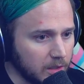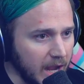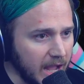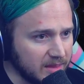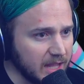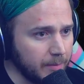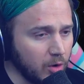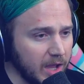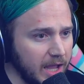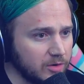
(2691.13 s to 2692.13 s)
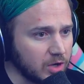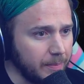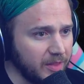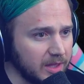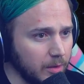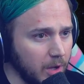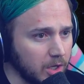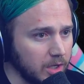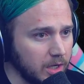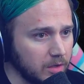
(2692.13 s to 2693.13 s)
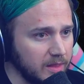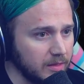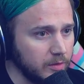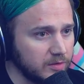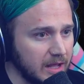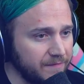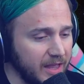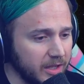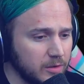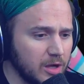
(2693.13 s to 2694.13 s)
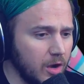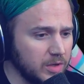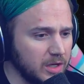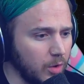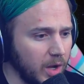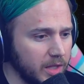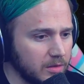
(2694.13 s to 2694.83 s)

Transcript: I think I'm okay dropping the Killmonger here. They lose that value. No, you know what?